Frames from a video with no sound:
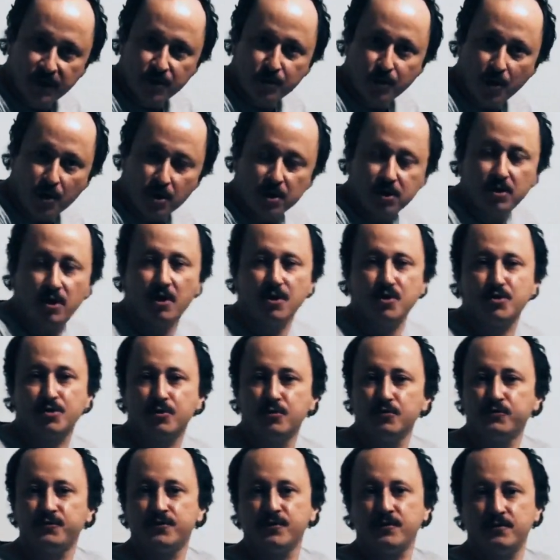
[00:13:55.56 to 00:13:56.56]
your
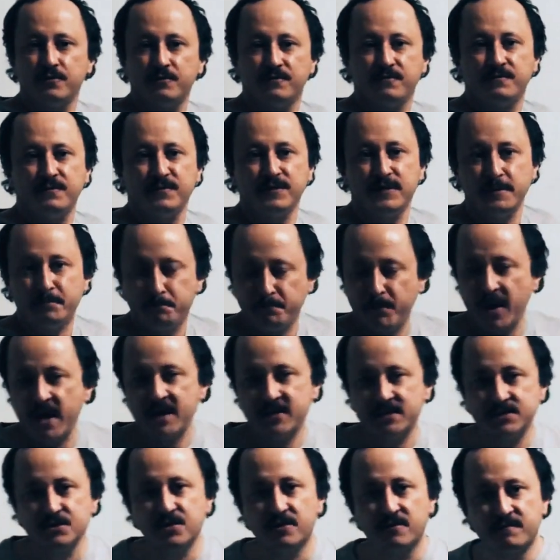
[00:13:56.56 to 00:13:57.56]
logical truth
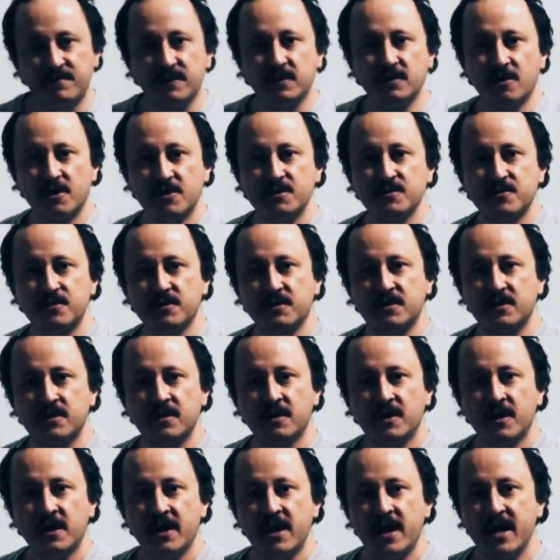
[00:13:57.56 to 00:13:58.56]
depends on a logic.
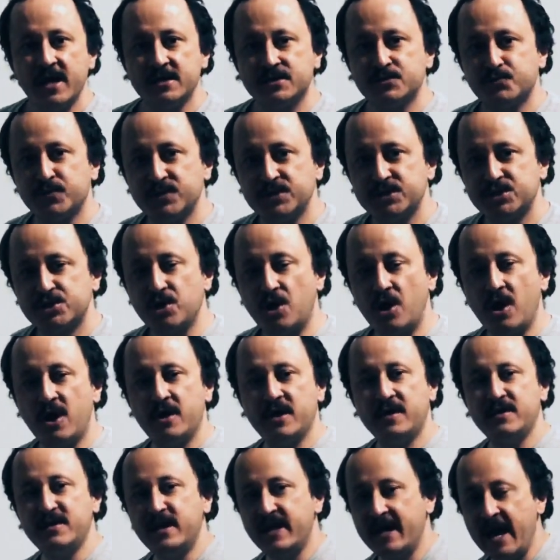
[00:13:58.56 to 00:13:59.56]
As we
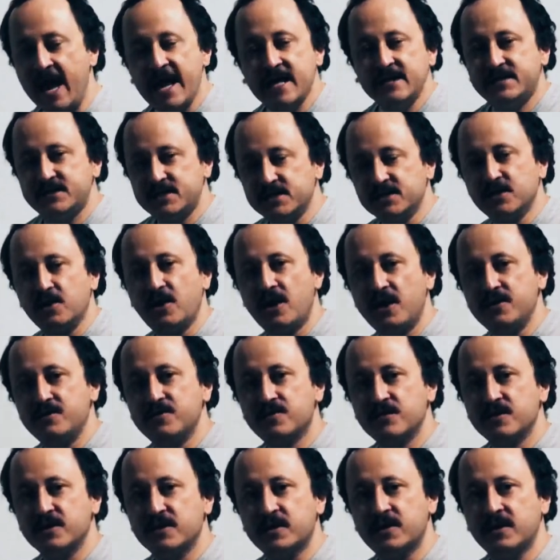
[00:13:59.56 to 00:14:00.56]
saw in the
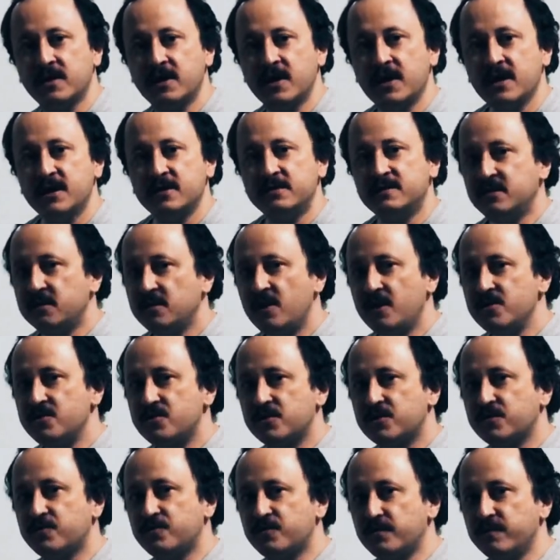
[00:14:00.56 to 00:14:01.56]
anti-logic, the
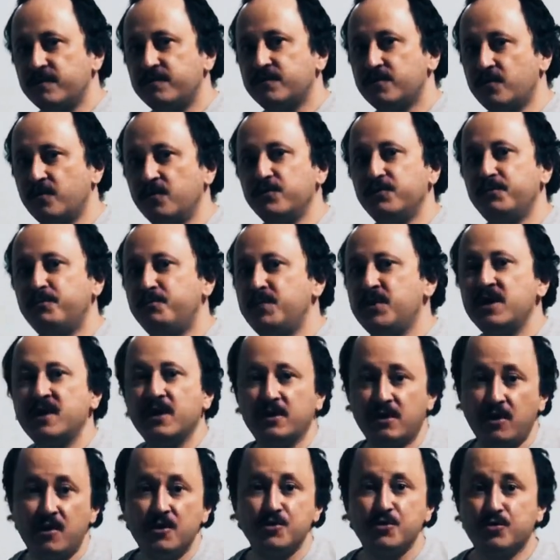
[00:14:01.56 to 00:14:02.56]
logic truth could be
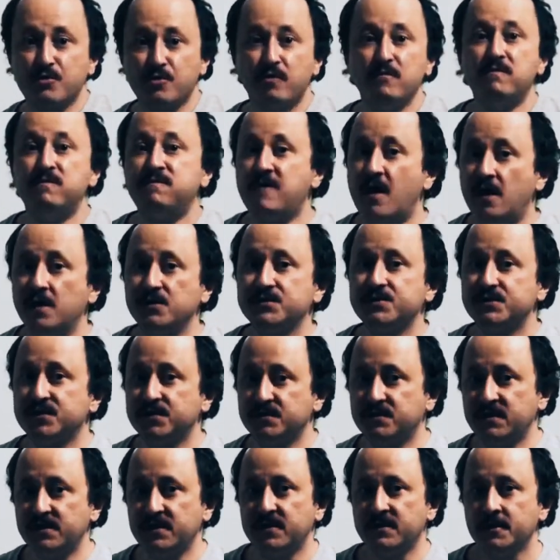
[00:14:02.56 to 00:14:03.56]
a logical
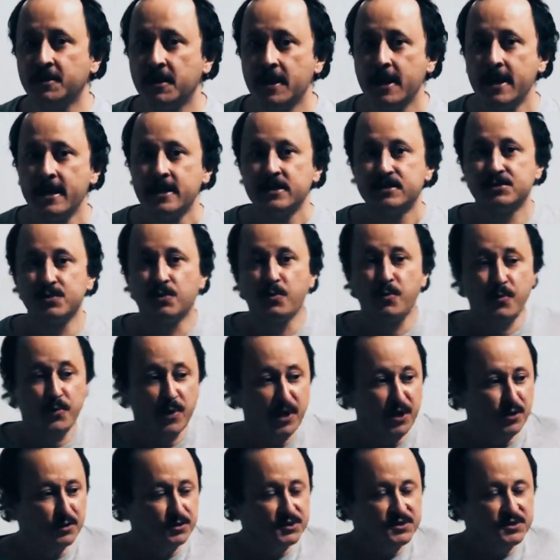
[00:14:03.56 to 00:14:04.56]
falsity. So when you